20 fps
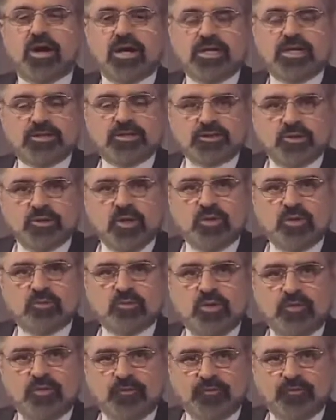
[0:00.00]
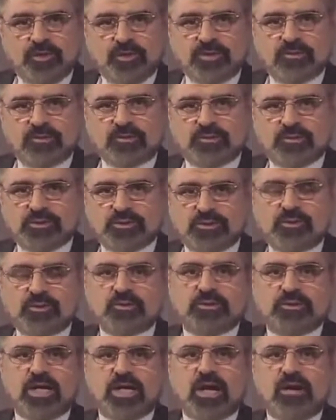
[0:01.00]
enjoy more freedom to
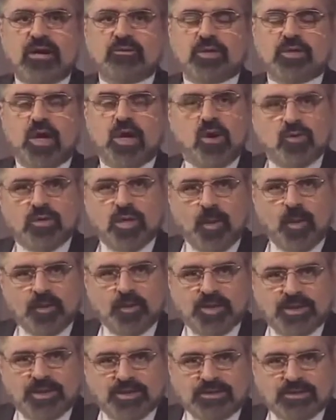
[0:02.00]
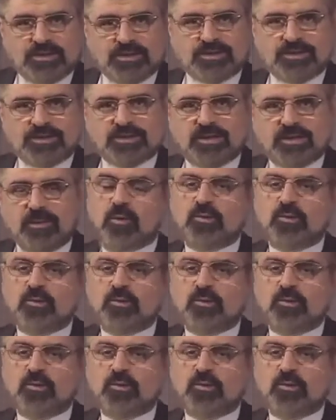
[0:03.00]
choose our own opinions?